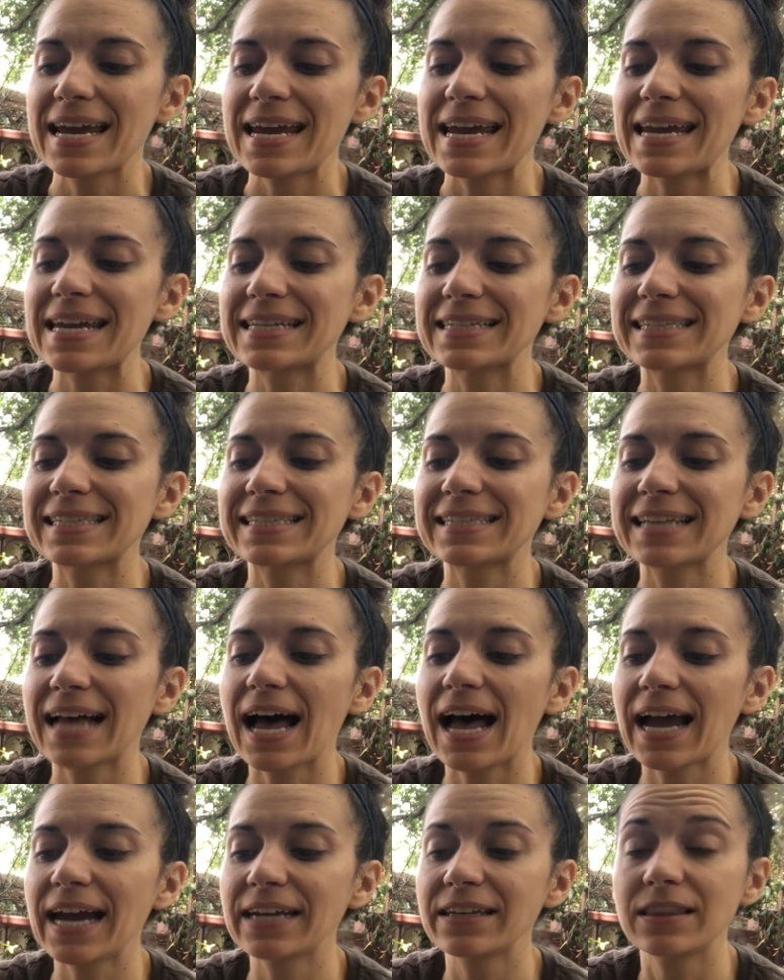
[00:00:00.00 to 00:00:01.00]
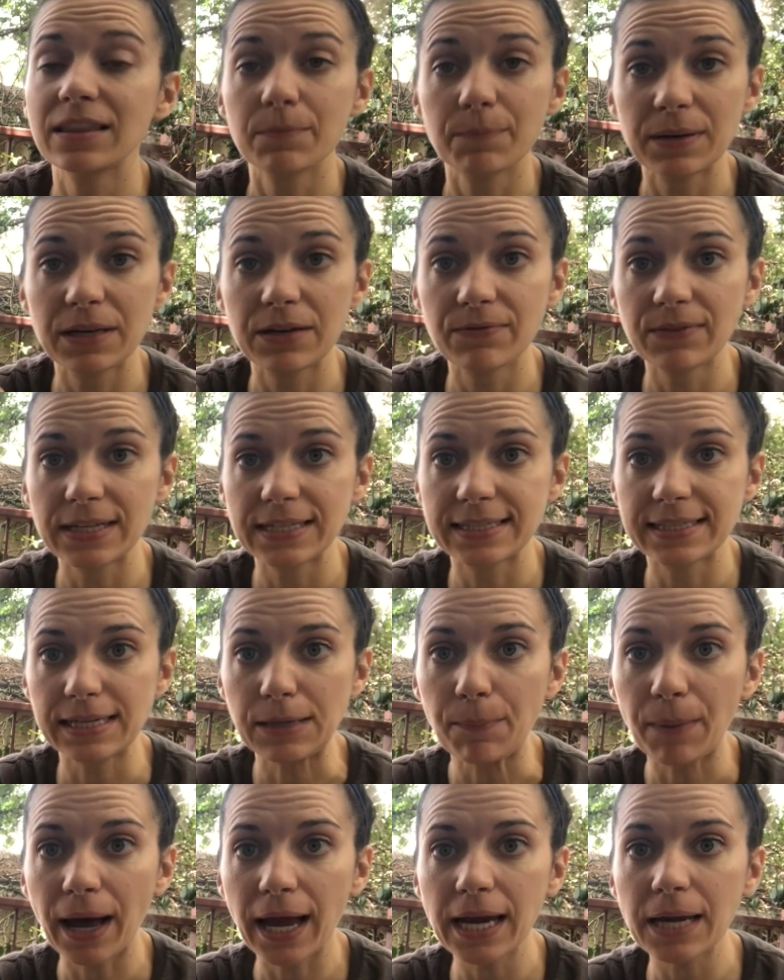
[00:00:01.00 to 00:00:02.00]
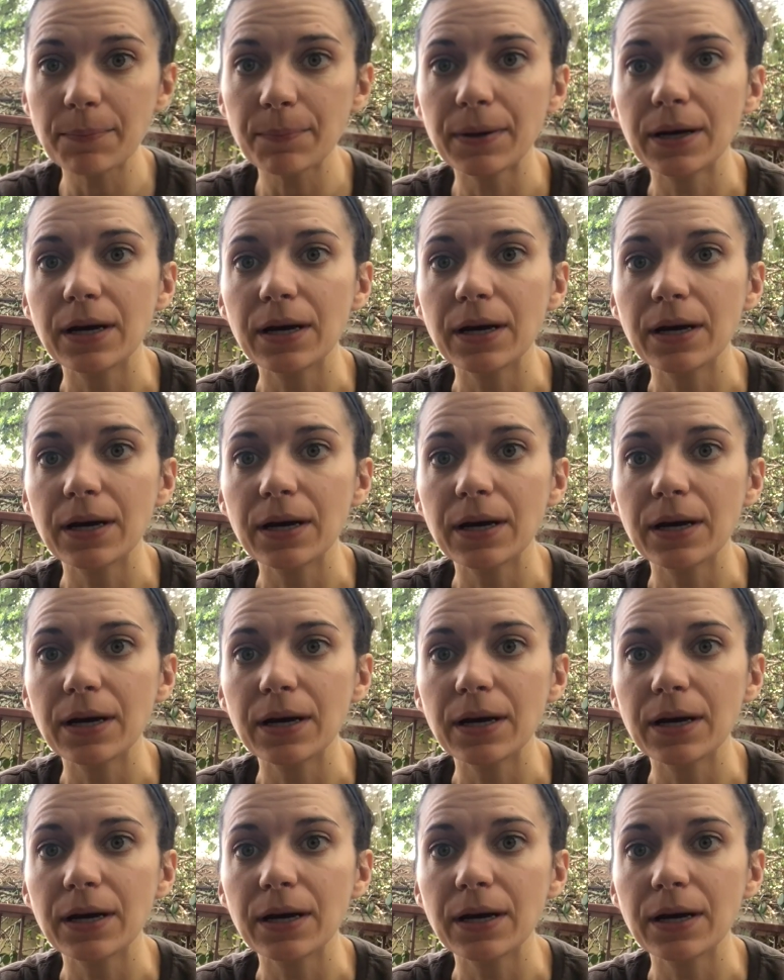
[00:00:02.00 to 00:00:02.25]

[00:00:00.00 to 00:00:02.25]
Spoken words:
inside the PVC pipe